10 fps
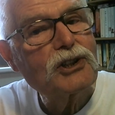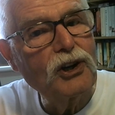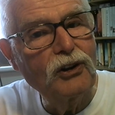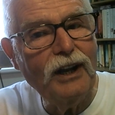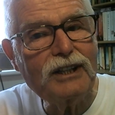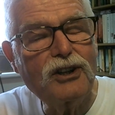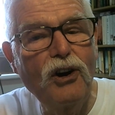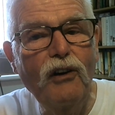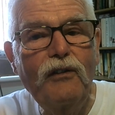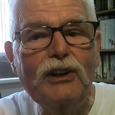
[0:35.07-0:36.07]
So let's
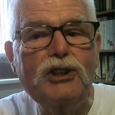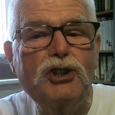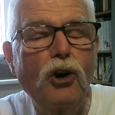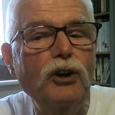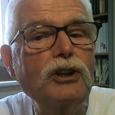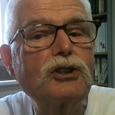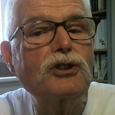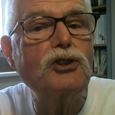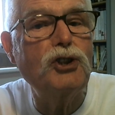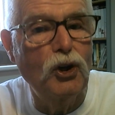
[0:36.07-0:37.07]
go for a
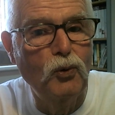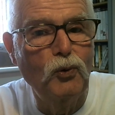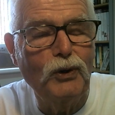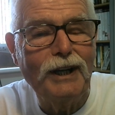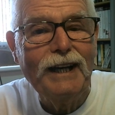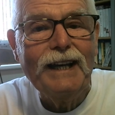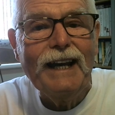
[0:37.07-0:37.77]
joyous June.